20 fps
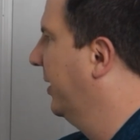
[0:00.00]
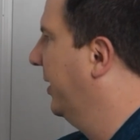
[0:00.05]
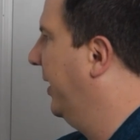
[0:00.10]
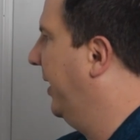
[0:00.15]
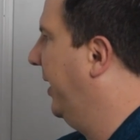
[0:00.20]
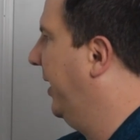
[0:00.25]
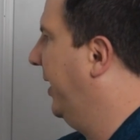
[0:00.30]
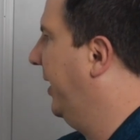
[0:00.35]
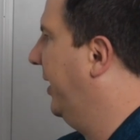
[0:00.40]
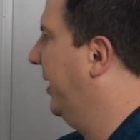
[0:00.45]

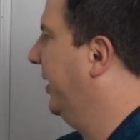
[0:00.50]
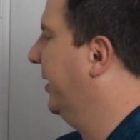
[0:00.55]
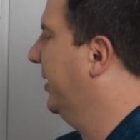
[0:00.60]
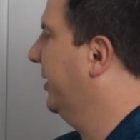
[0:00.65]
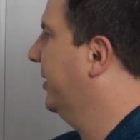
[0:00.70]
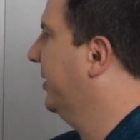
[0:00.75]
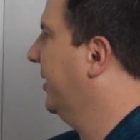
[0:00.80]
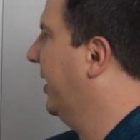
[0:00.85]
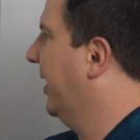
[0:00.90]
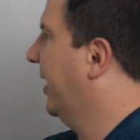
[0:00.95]

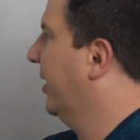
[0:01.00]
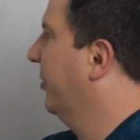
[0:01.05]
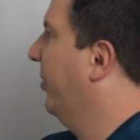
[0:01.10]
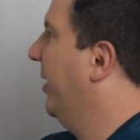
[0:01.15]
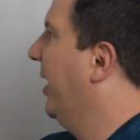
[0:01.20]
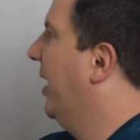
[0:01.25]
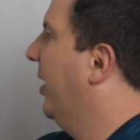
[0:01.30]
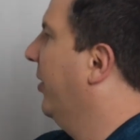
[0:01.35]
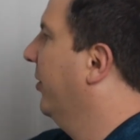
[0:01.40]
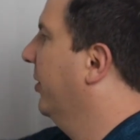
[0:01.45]
and I can
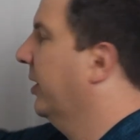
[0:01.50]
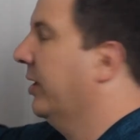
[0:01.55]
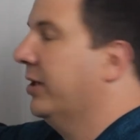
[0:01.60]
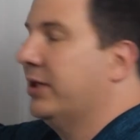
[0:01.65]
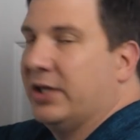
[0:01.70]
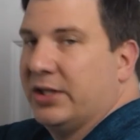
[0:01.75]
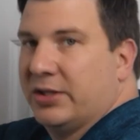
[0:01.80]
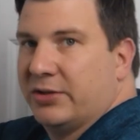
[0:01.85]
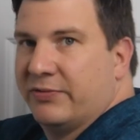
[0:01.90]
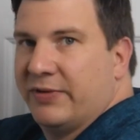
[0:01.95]
power
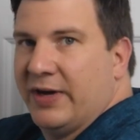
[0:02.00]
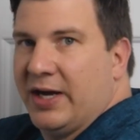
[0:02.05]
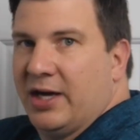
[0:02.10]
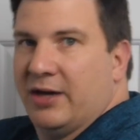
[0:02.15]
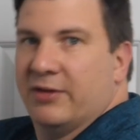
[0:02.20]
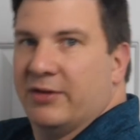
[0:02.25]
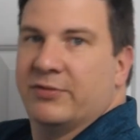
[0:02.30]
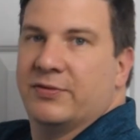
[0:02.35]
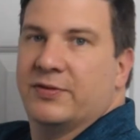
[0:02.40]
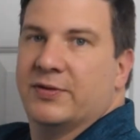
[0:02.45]
another
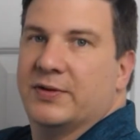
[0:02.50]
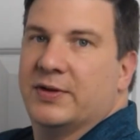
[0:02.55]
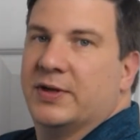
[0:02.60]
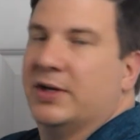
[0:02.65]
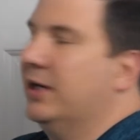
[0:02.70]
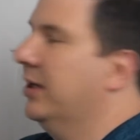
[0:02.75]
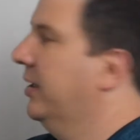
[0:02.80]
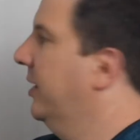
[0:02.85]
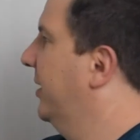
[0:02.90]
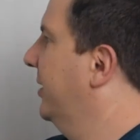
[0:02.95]
valve
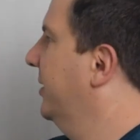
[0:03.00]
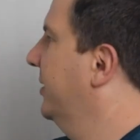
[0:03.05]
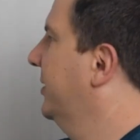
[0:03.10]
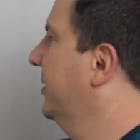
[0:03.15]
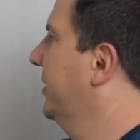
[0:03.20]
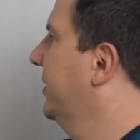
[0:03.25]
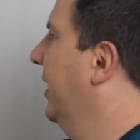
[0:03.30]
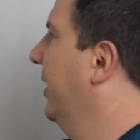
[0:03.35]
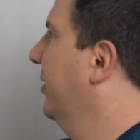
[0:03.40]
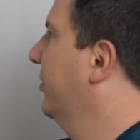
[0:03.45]

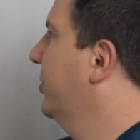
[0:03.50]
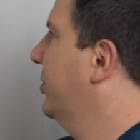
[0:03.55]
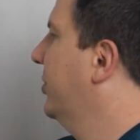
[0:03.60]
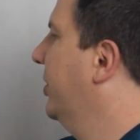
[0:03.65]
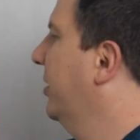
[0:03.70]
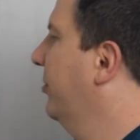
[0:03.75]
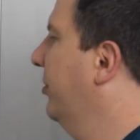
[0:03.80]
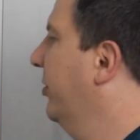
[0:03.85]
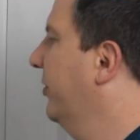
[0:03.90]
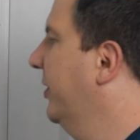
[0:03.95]

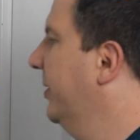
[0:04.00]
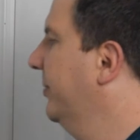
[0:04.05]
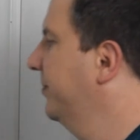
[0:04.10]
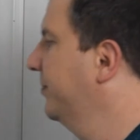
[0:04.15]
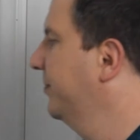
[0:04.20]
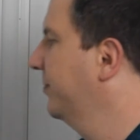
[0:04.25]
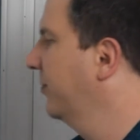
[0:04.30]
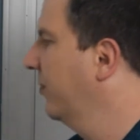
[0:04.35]
downstream of it.